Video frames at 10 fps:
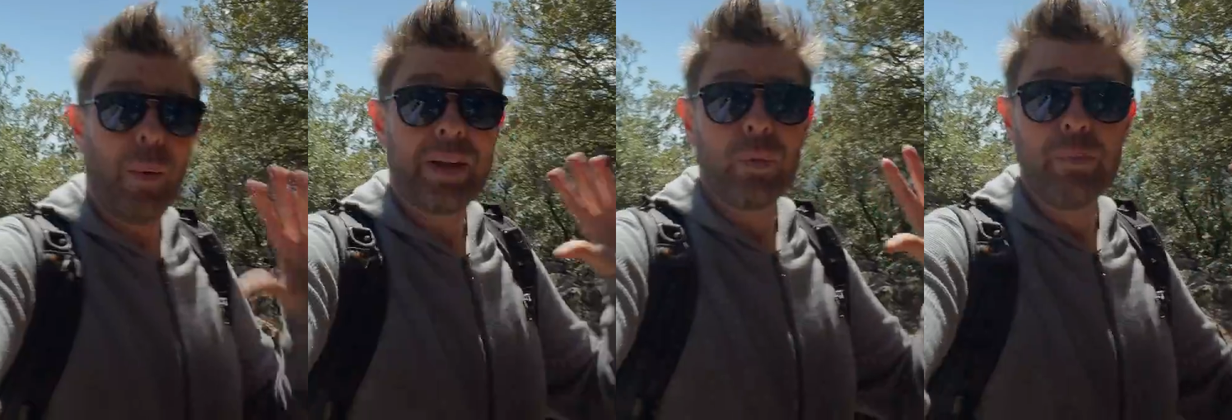
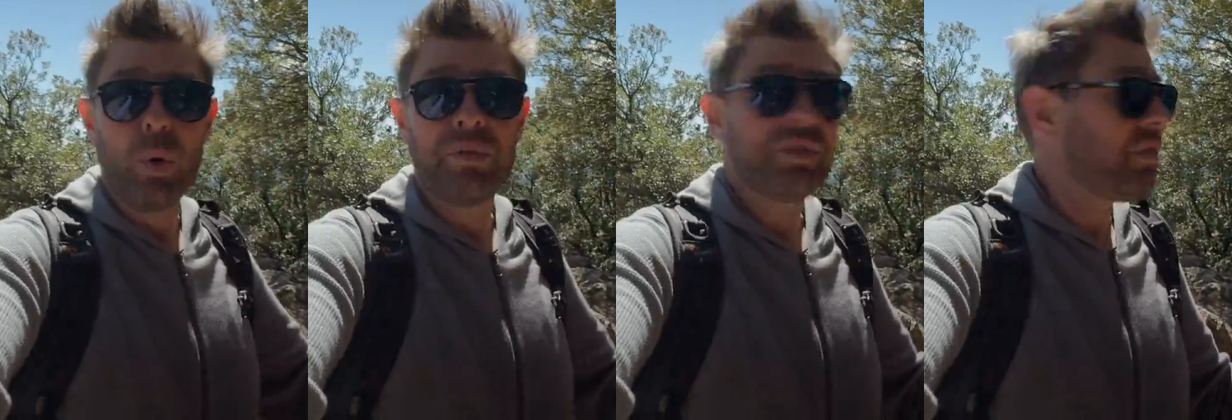I
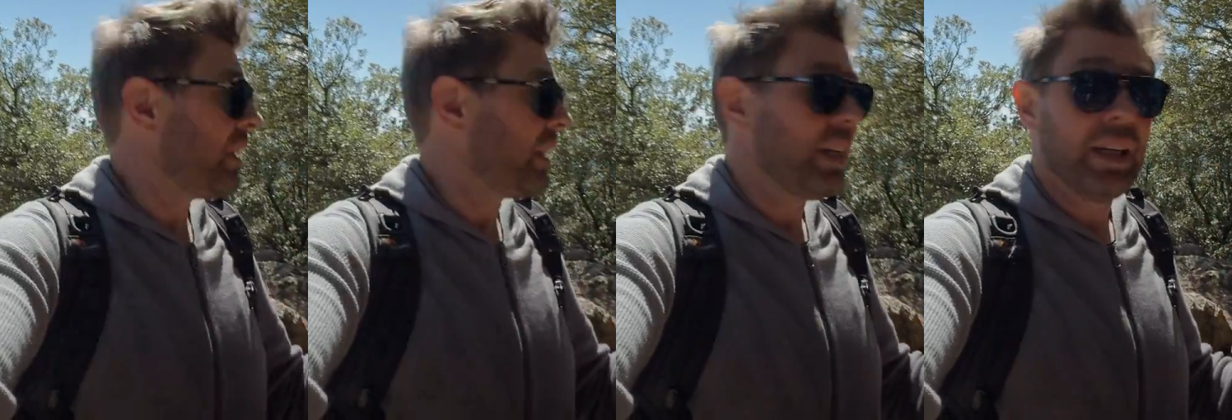removed
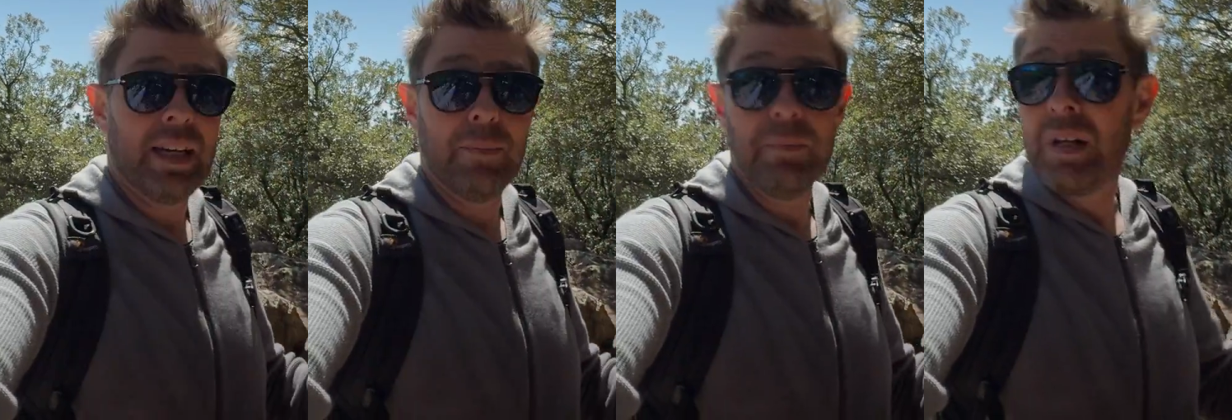
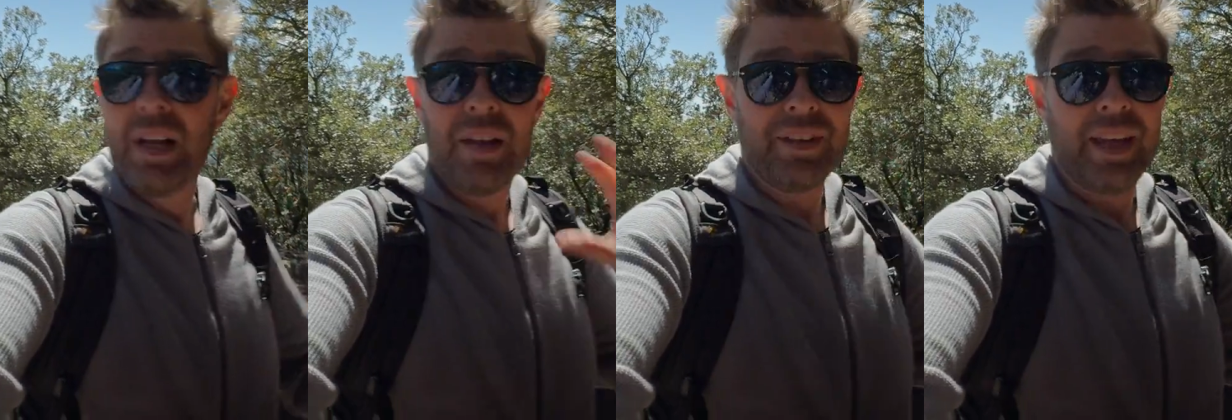the
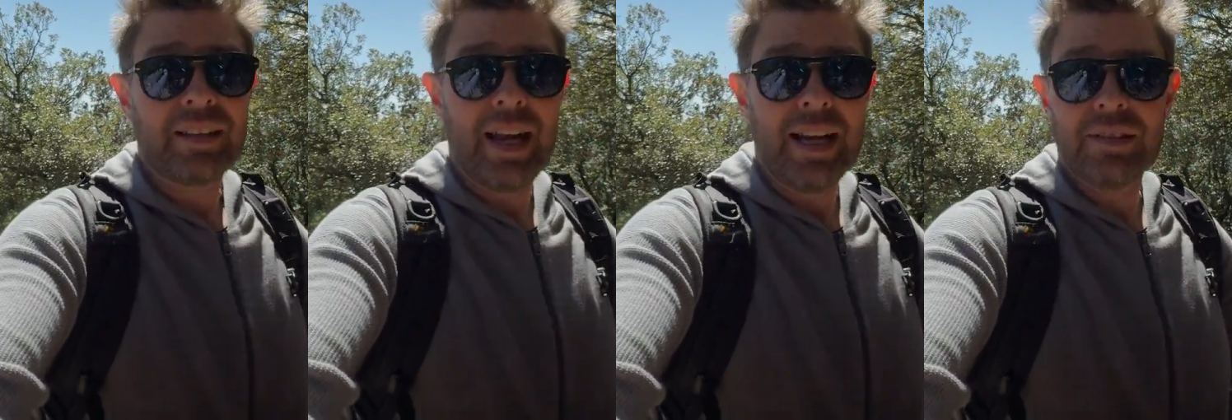dead
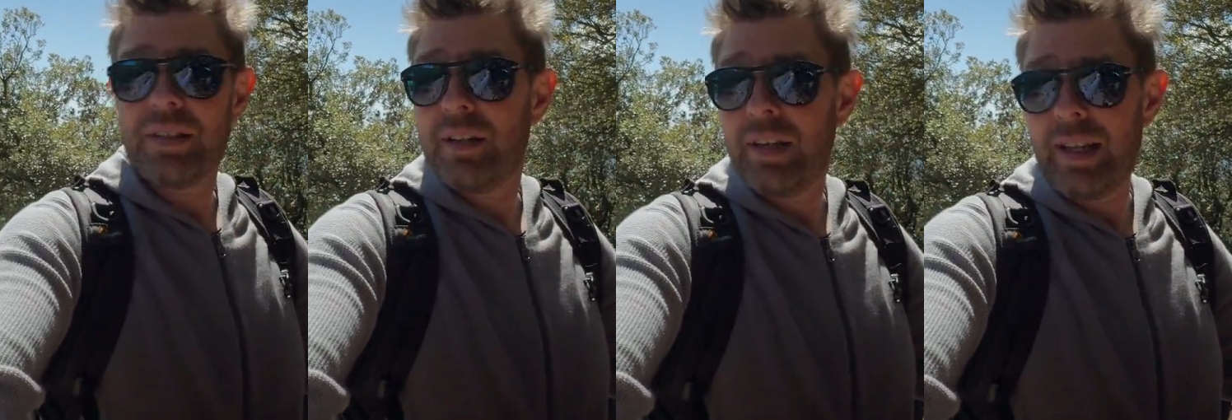
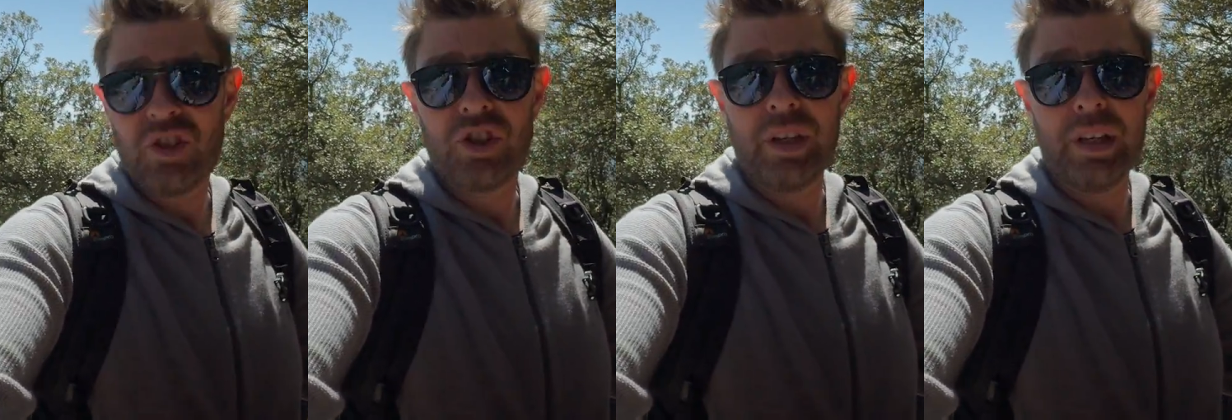cat.
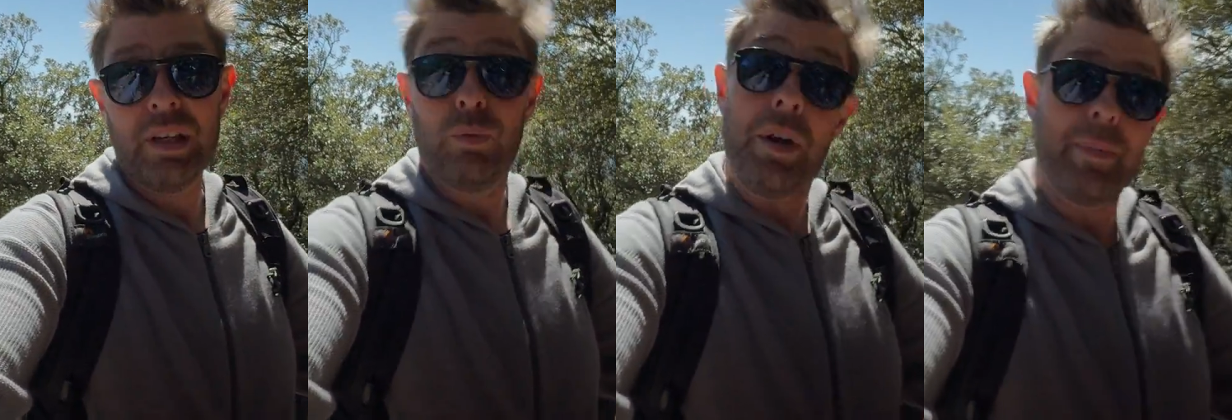Let's run a